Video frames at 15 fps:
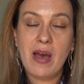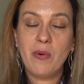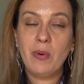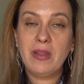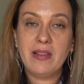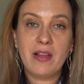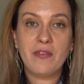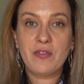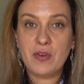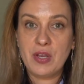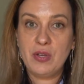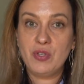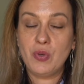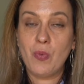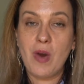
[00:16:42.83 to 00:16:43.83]
I would love for
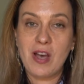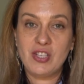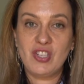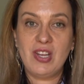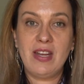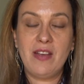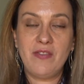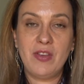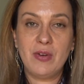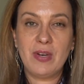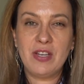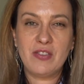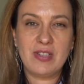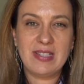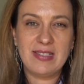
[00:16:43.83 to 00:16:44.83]
you to watch it if you're
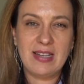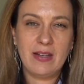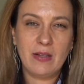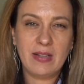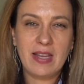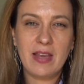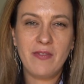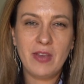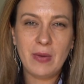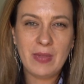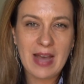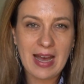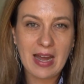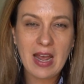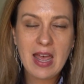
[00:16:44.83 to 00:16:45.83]
interested. It'll give you
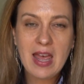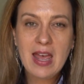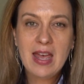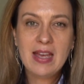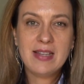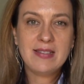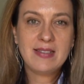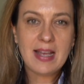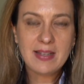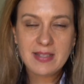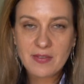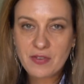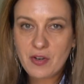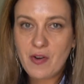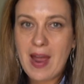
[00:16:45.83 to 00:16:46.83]
that sense
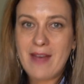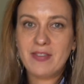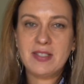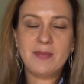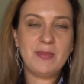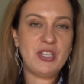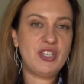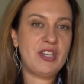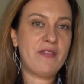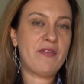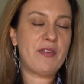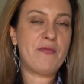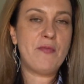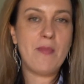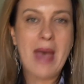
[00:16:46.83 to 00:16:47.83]
of
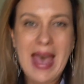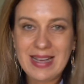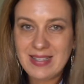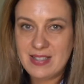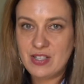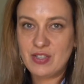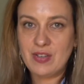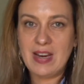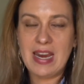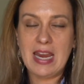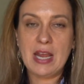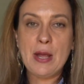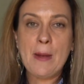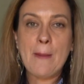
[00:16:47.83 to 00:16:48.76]
craftsmanship, of mastery